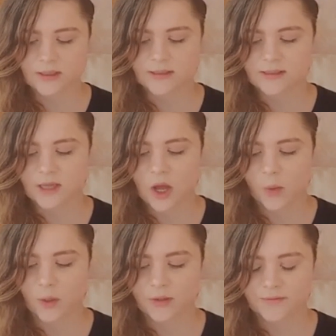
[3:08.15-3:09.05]
is
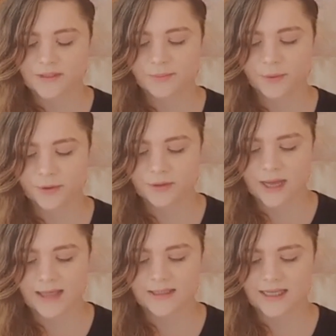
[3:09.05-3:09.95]
one of support
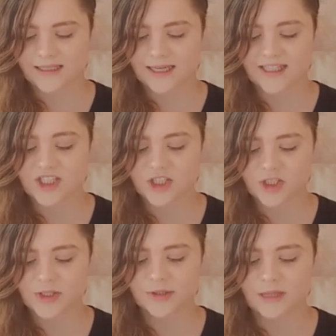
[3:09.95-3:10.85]
and
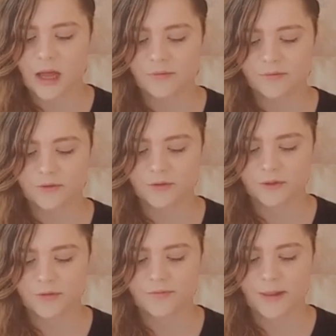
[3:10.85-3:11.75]
unconditional love for
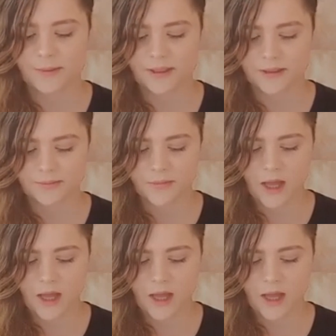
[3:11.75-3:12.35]
her family.